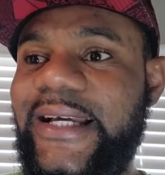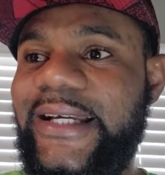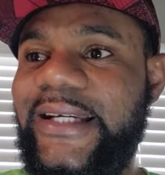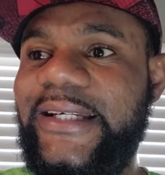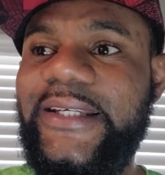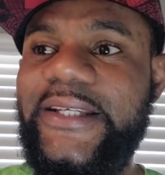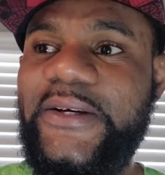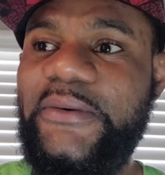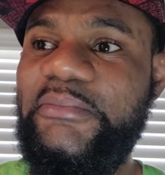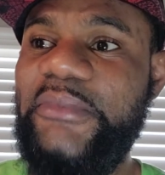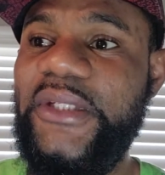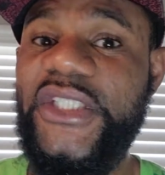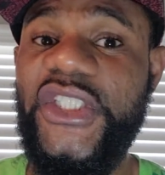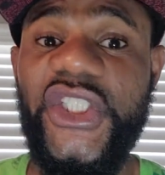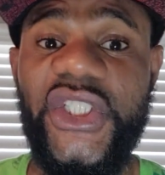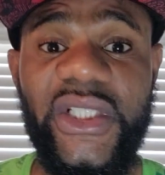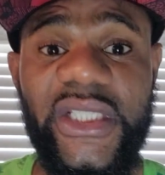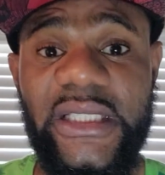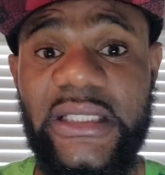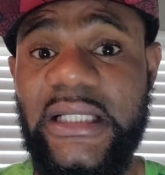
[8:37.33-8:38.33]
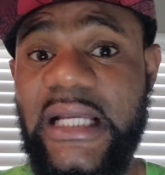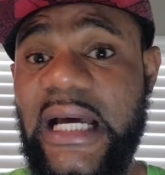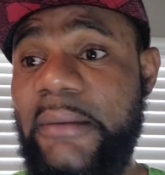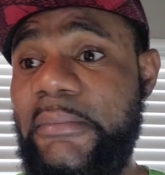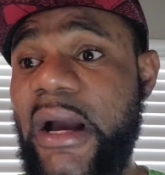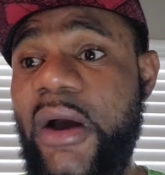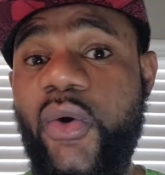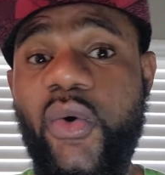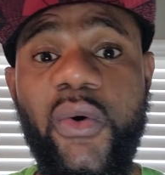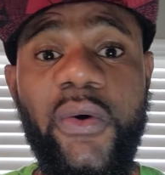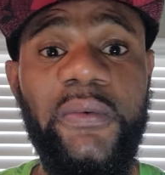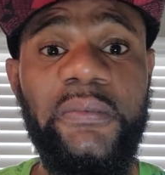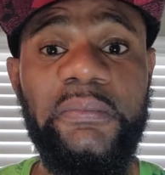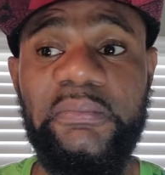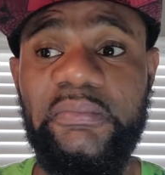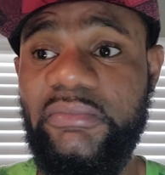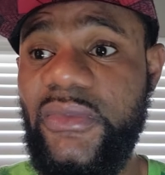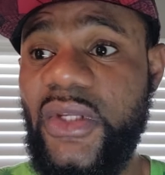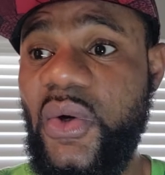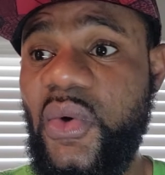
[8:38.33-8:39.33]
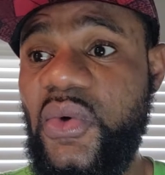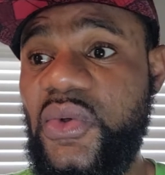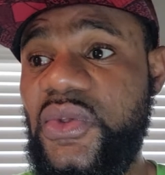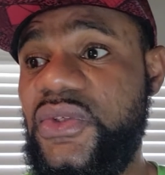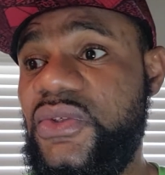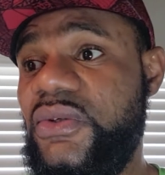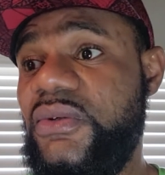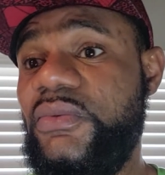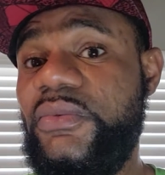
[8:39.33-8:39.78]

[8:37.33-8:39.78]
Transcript: you know, me jotting down my own notes,